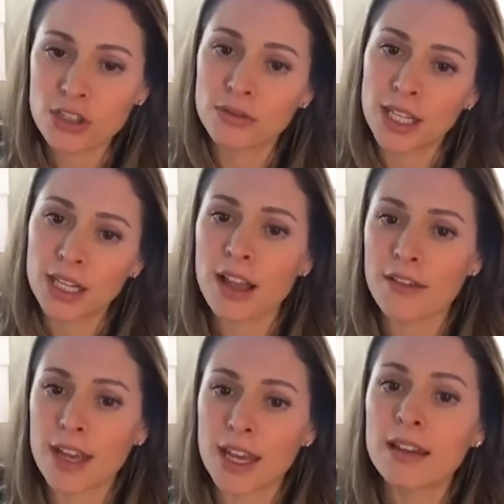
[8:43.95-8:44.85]
Too little
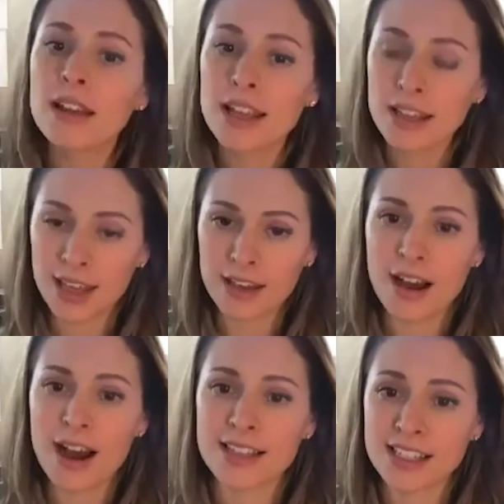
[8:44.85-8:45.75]
of it can
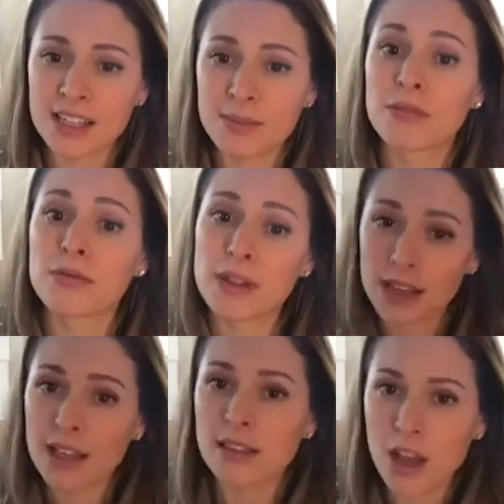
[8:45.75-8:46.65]
cause us to be
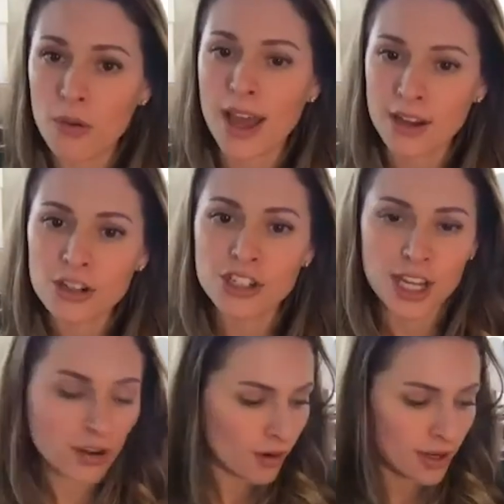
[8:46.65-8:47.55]
really low
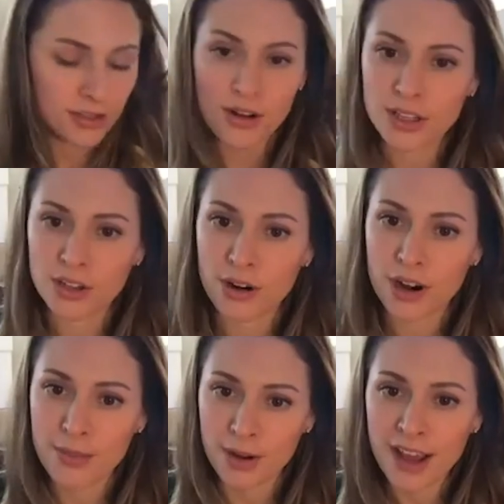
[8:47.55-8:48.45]
energy. Cortisol and
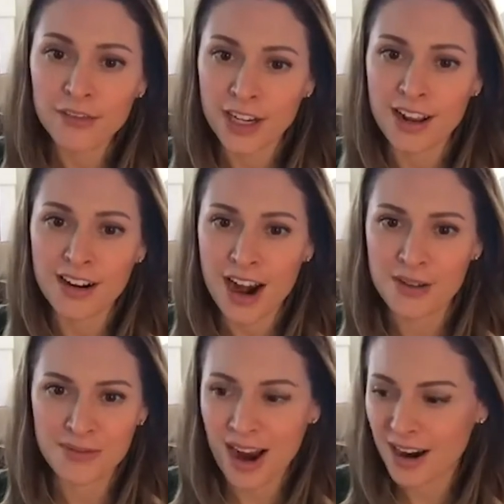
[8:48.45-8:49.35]
norepinephrine
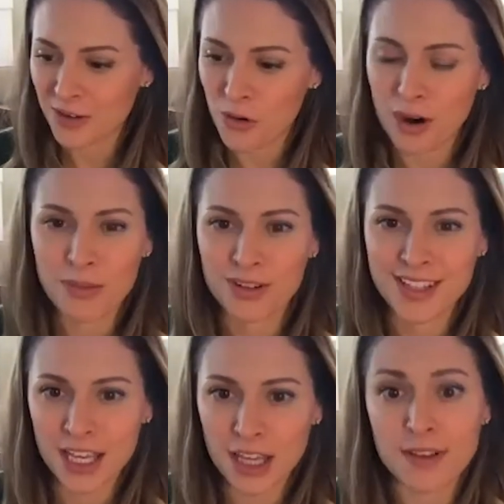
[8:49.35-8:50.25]
are our hormones
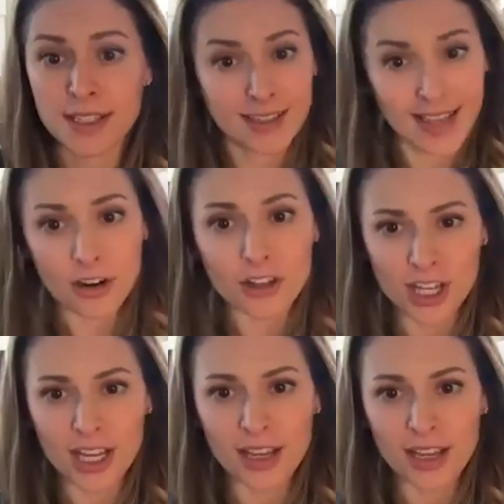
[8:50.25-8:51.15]
that give us
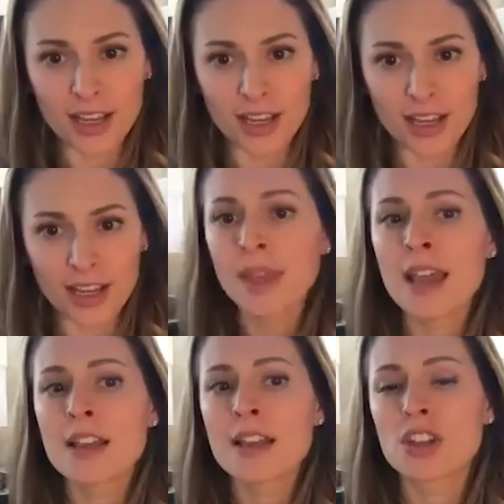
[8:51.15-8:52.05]
energy, right?
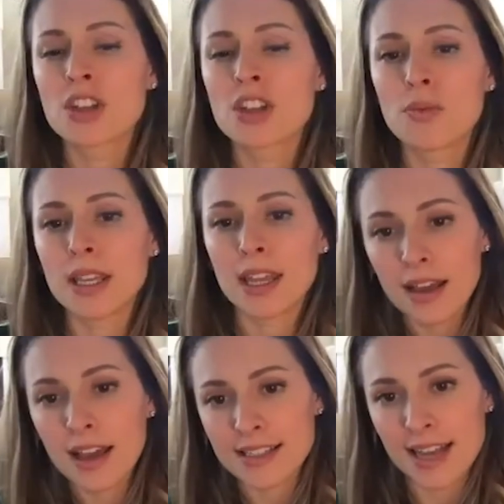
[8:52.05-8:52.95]
So we need
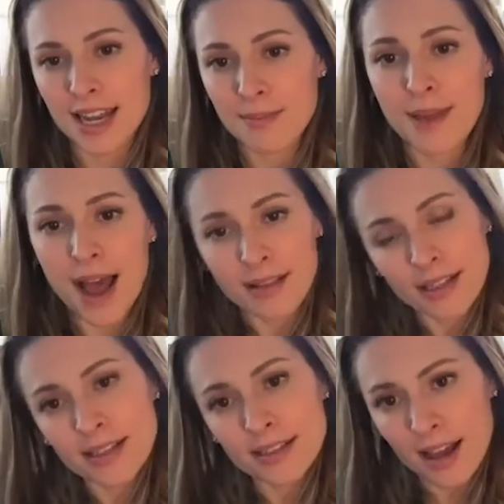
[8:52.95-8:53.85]
a steady
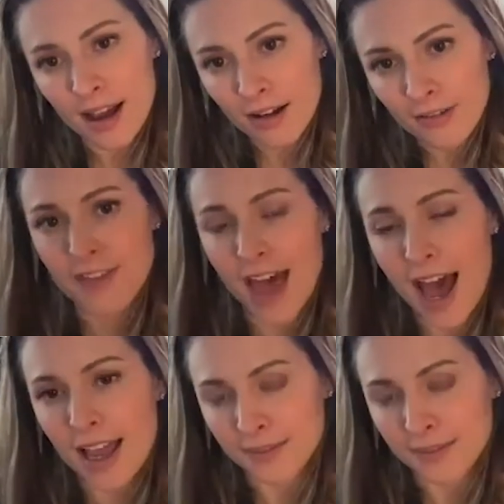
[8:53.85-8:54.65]
balance of that.